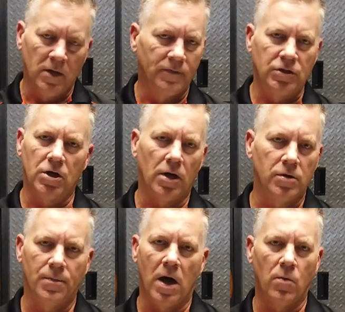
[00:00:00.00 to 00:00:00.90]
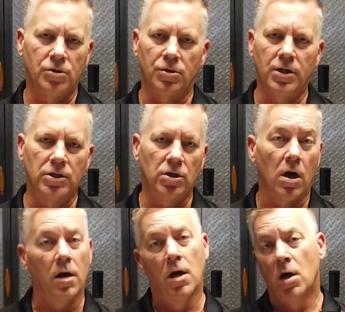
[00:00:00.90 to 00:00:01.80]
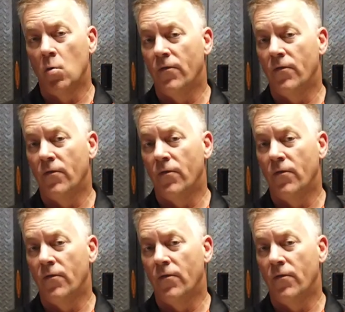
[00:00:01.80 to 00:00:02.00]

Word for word: Love to talk to you about what your needs are.